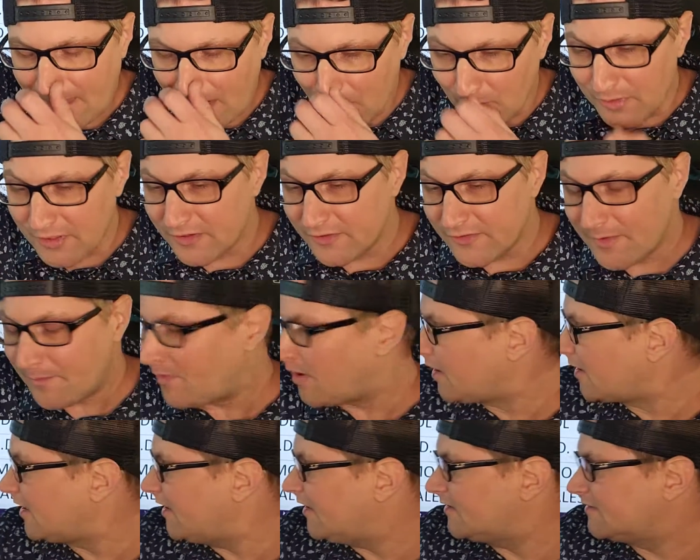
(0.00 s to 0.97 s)
When you're in the
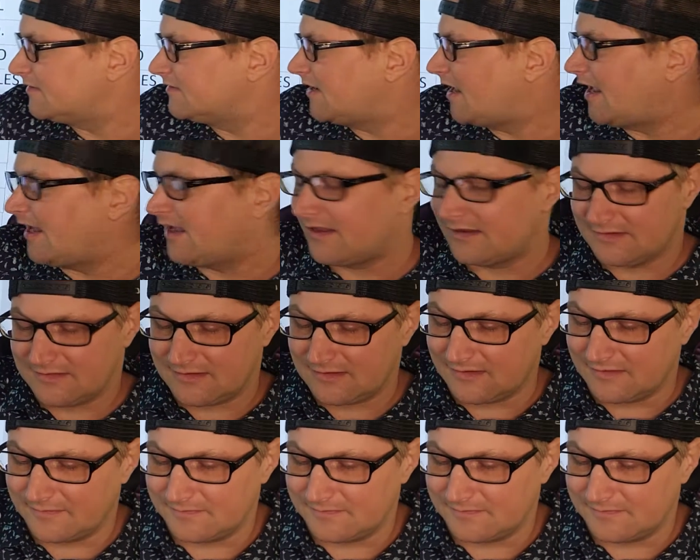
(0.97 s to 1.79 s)
market and